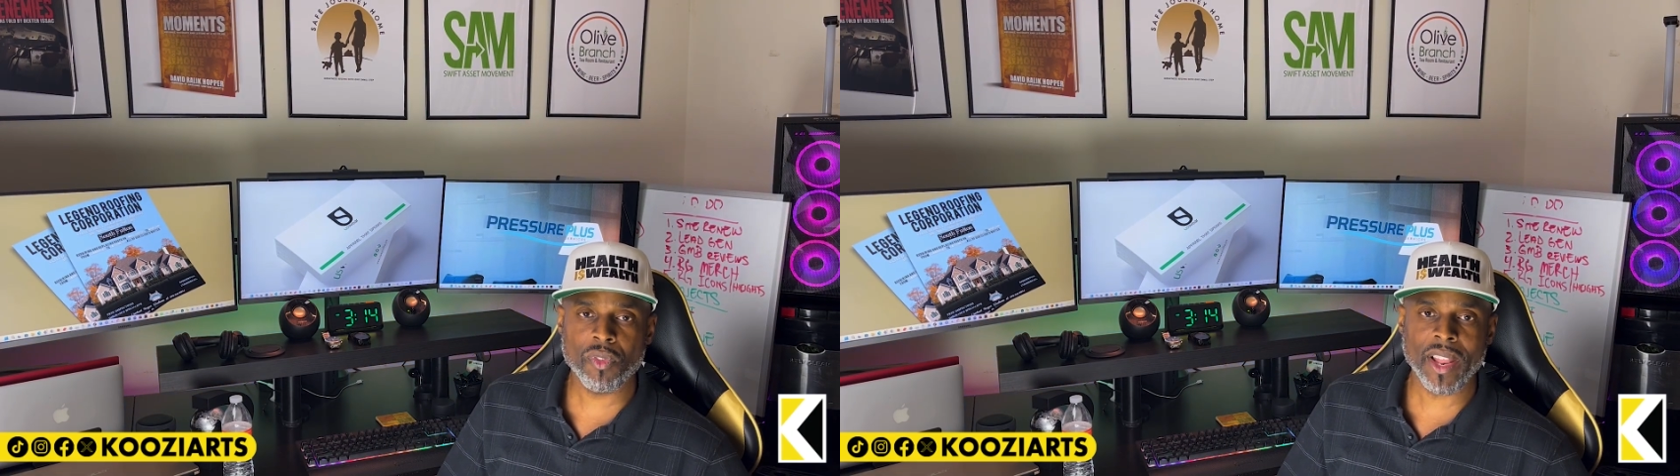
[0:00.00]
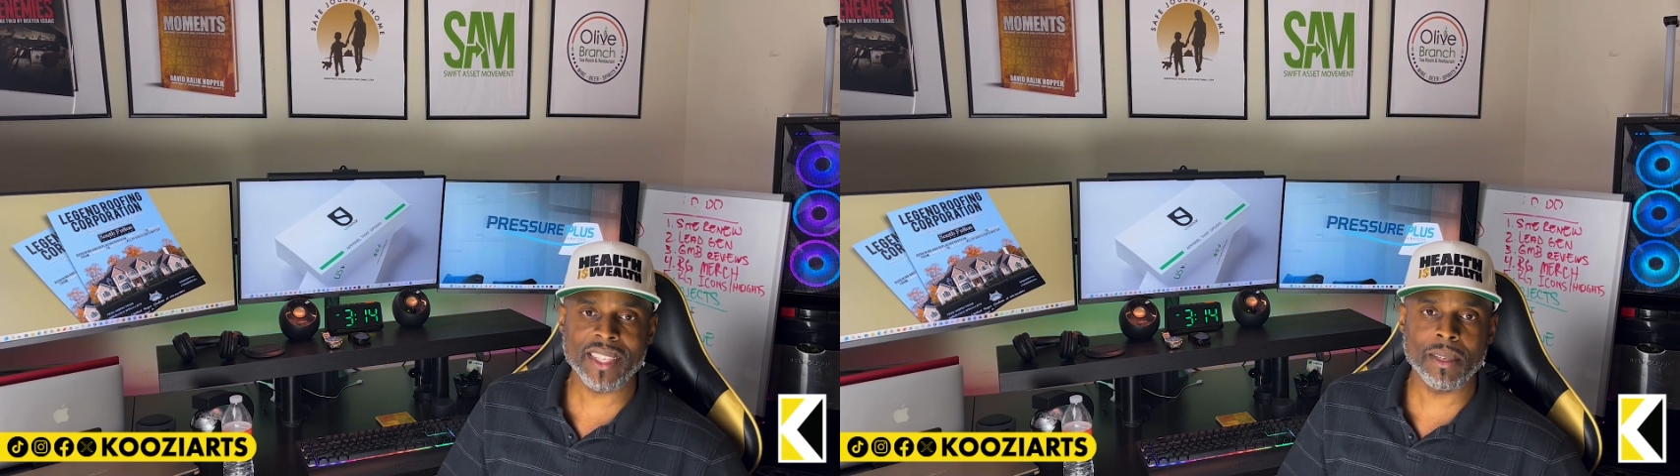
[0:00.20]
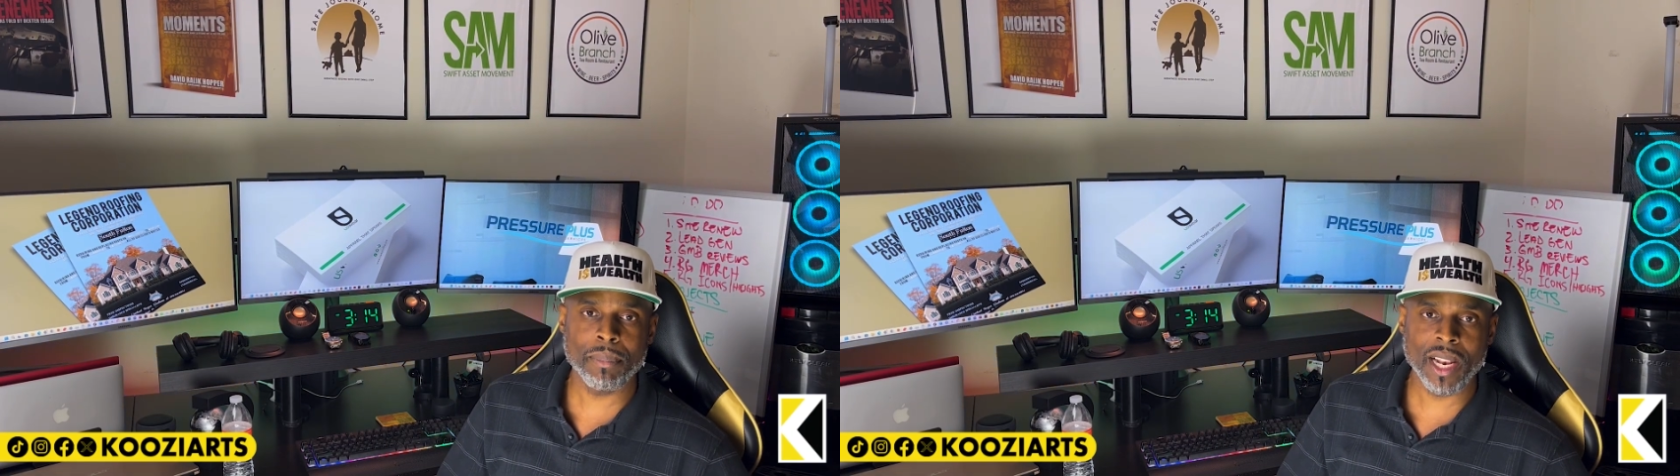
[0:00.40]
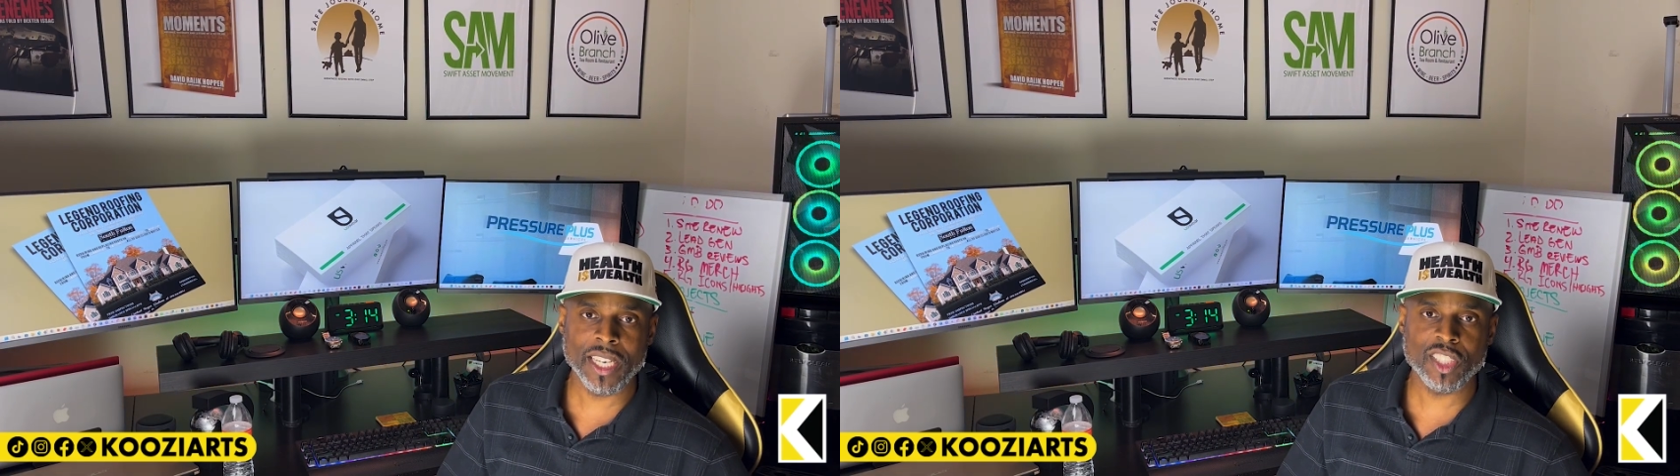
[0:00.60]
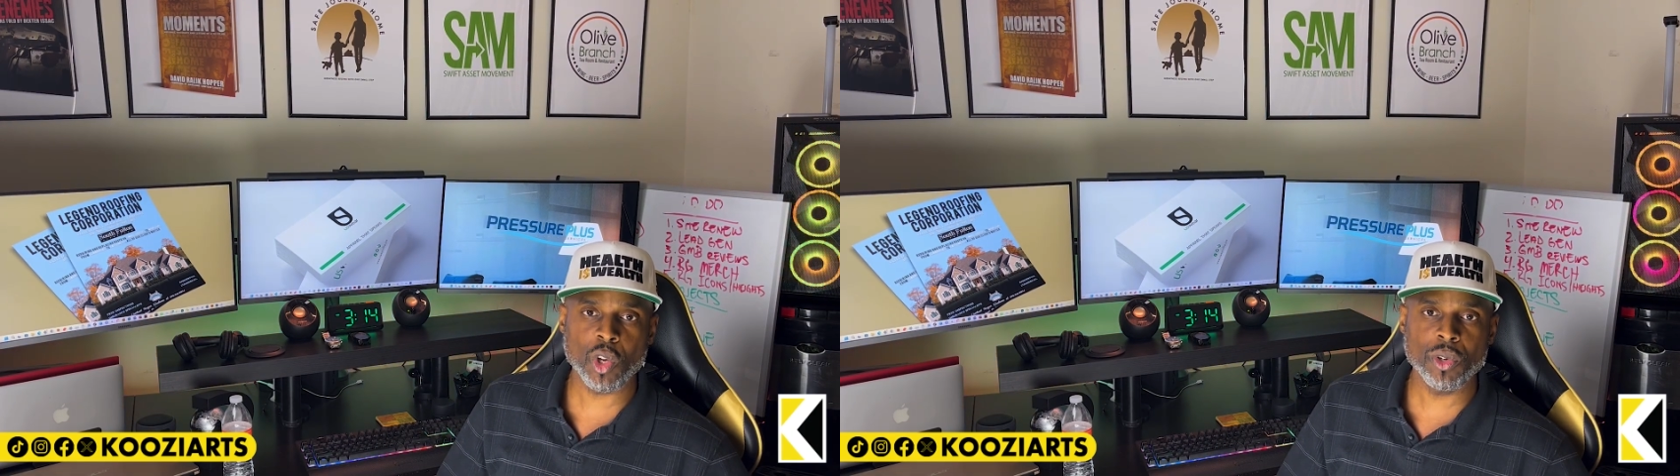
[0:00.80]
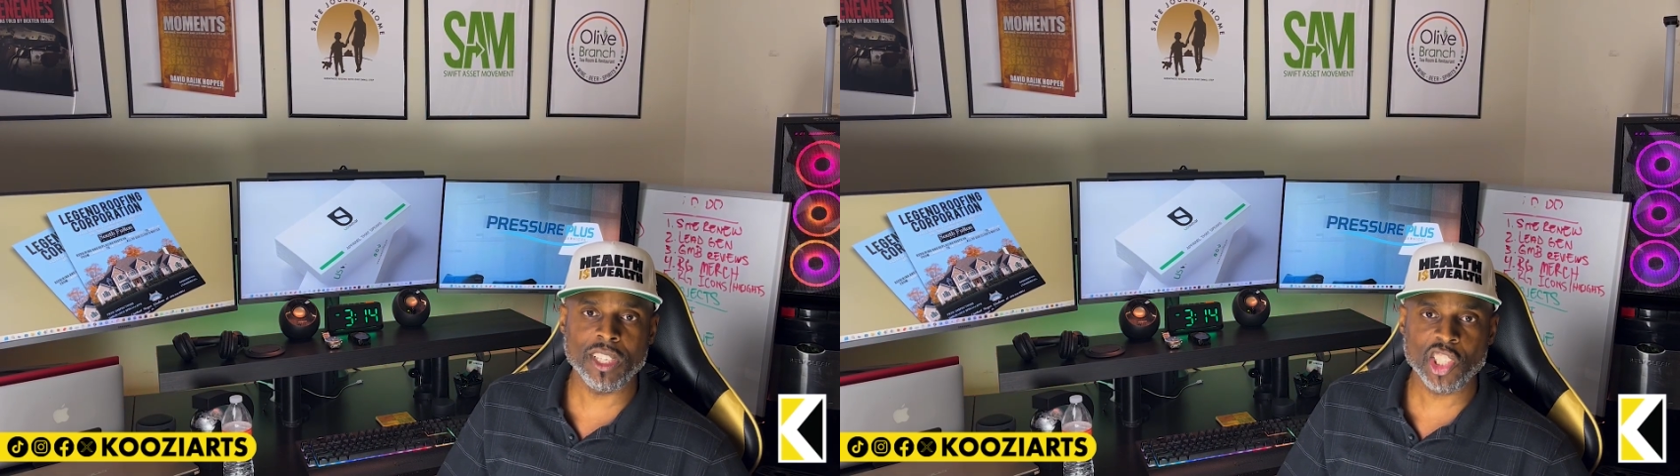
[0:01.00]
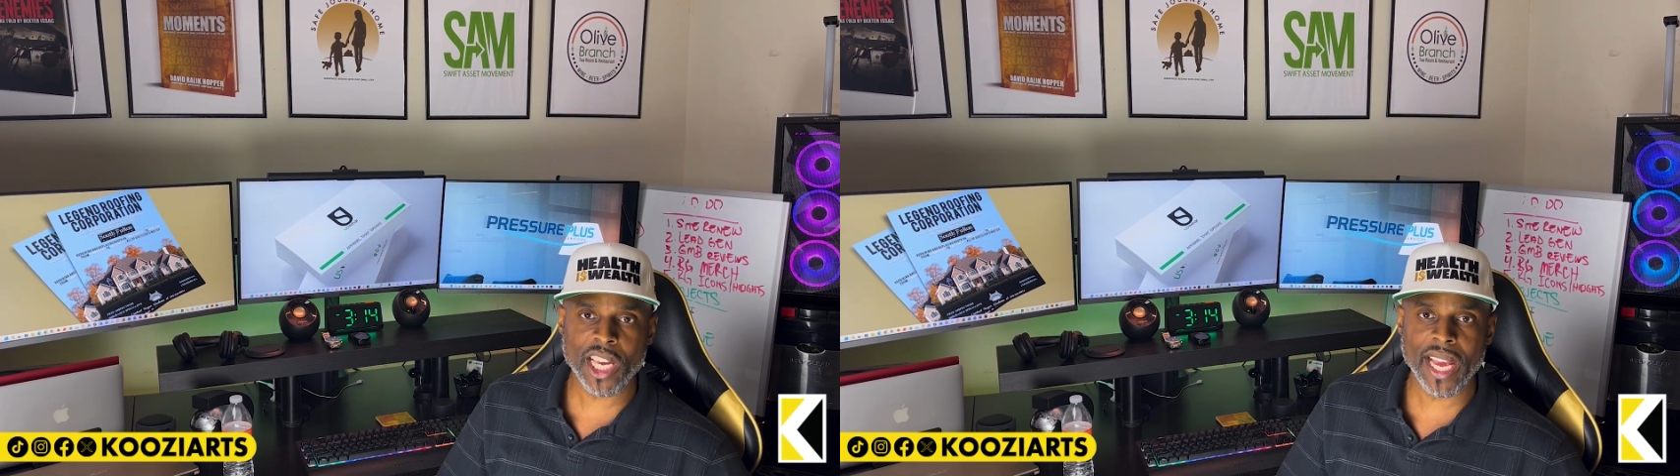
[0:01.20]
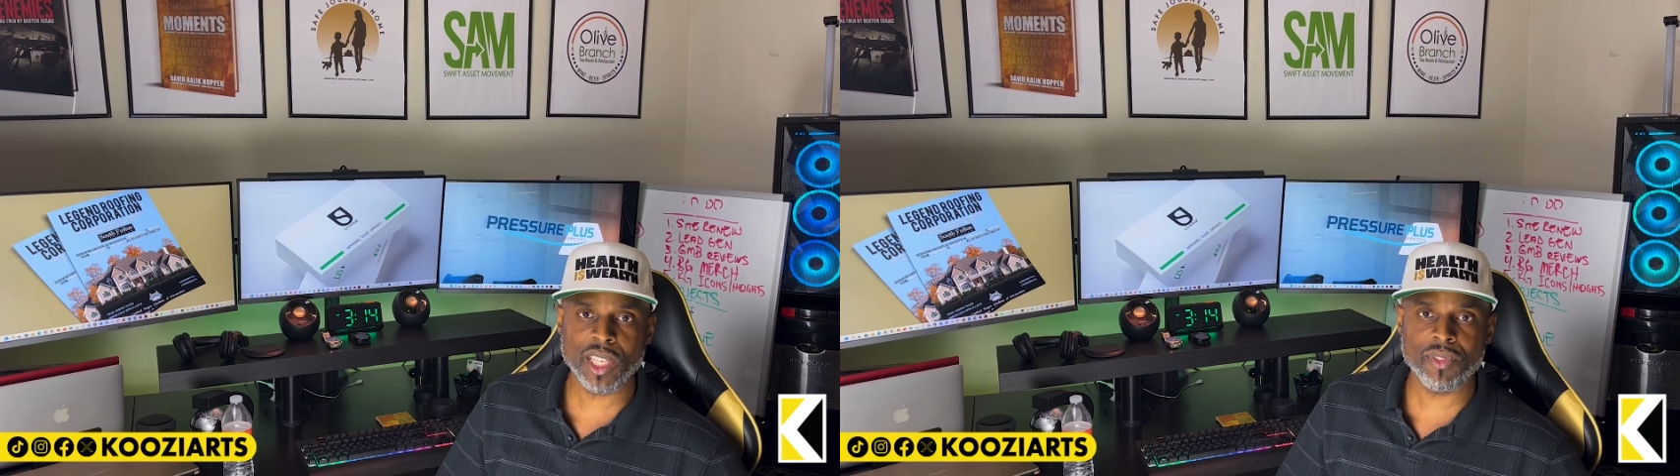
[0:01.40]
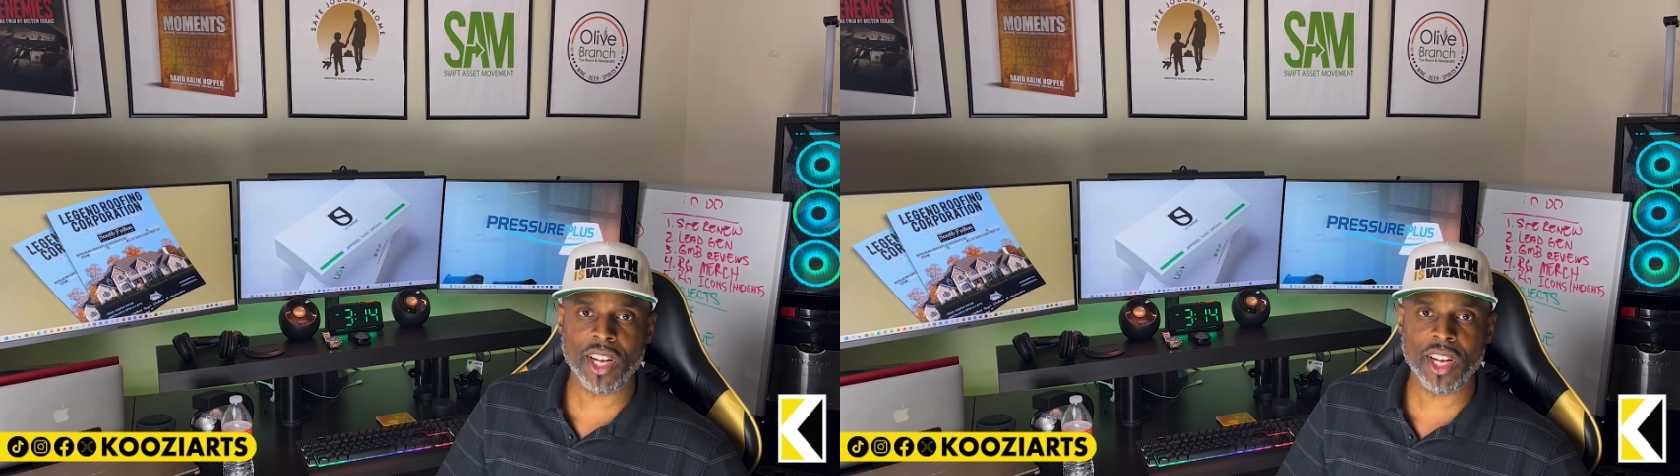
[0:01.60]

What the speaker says: flexibility, so you can change for